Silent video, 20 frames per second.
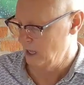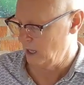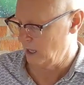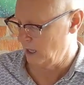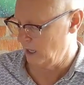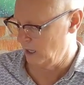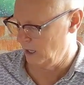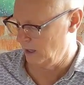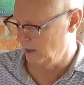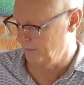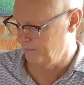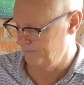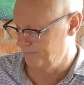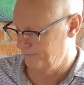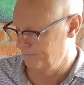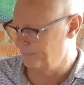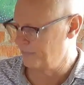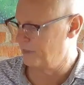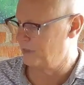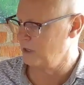
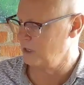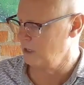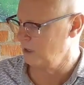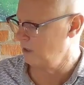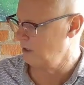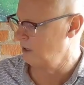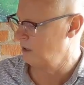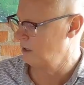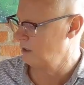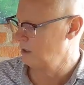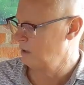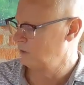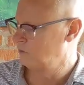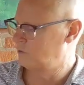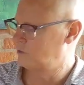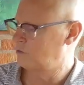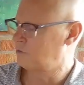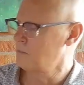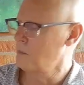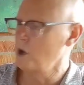The
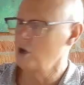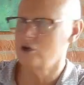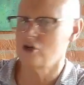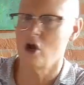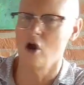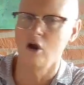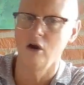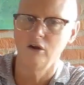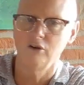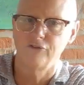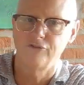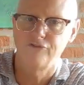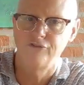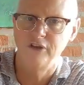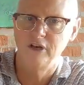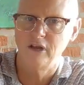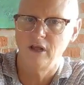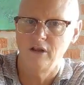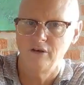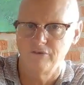Smart Heart
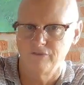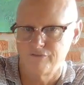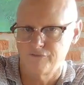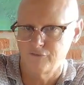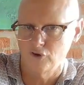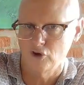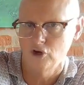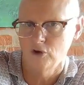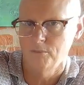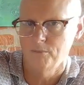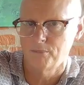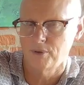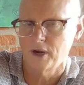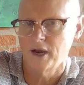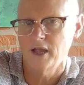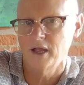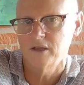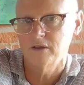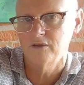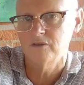Fit and Firm
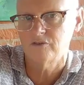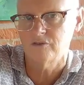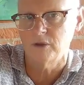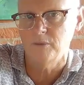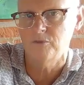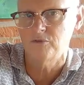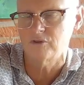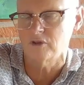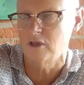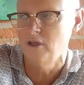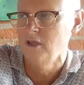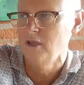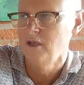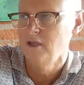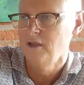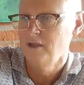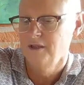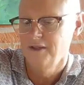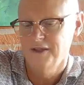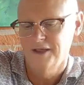brand seems to,
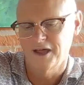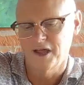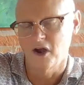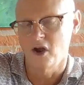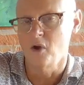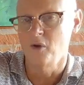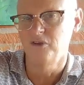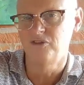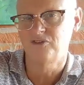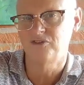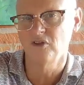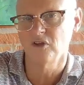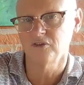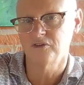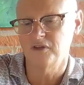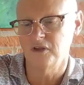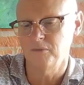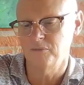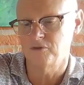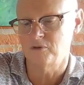I don't know, he still
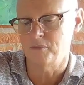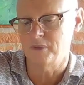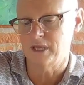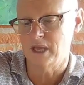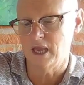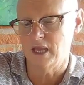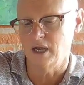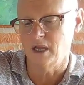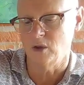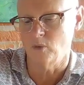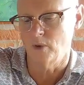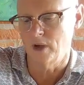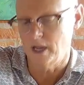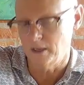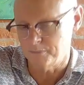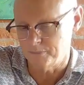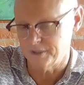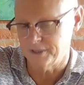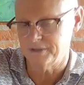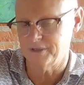seems to be gaining
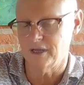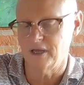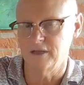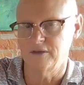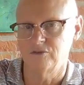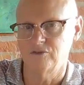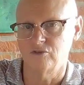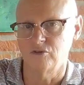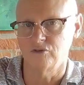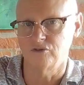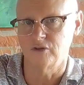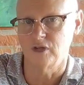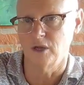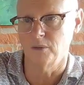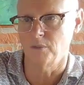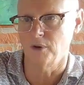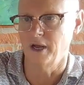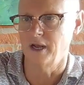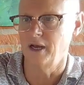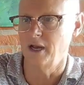weight, but that's just
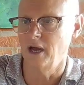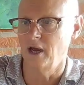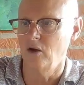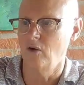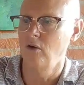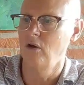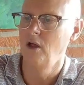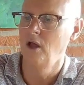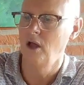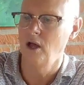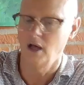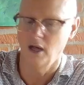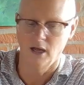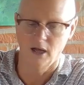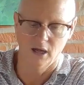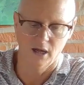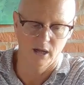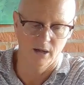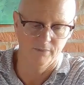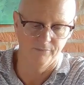him right now.
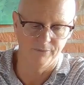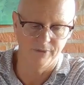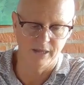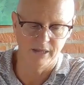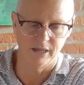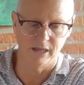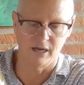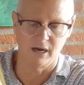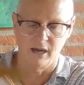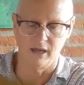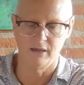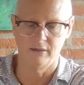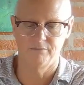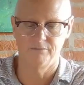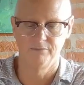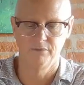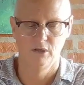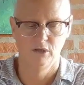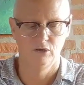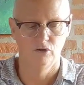And then I
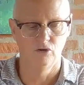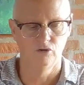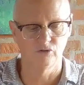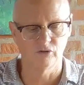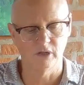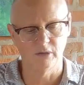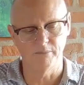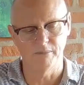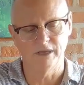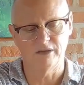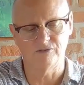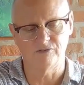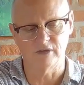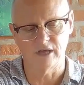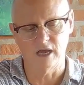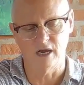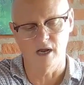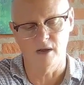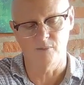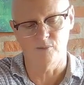usually mix
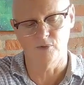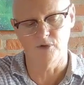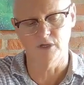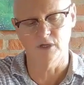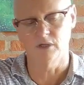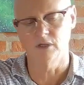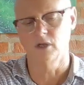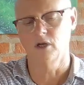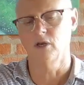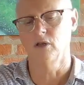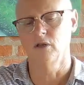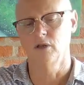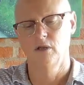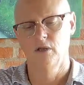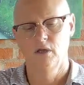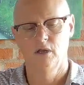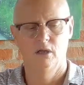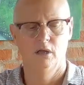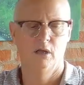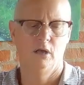that up with a little,
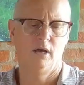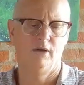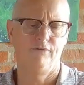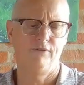I